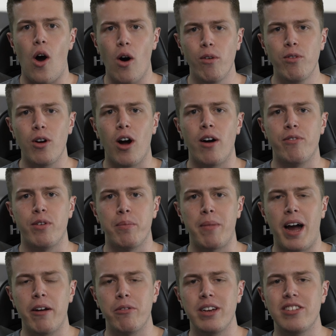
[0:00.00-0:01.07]
Overall, from
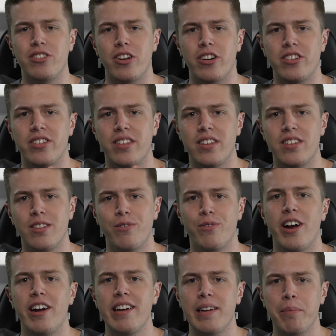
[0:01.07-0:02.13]
my research, this is
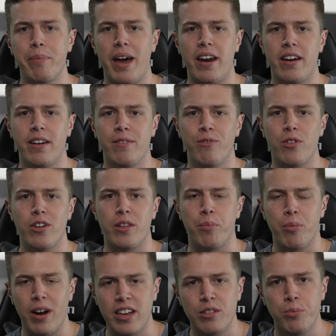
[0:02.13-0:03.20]
very competitive for the
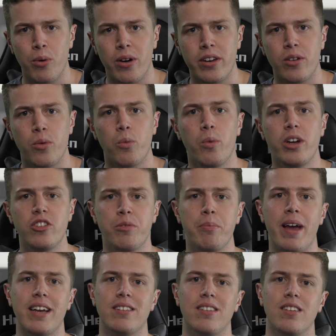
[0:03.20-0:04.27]
price point, which
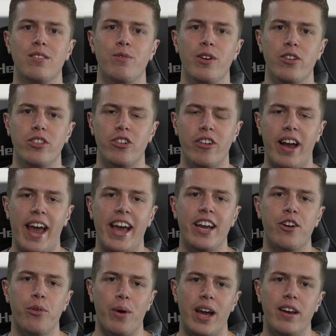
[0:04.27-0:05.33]
makes this filter a
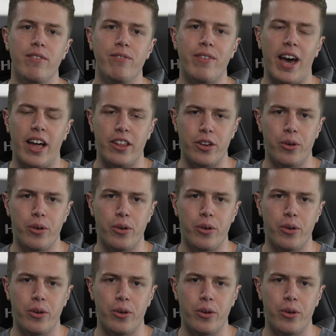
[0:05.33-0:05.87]
great value.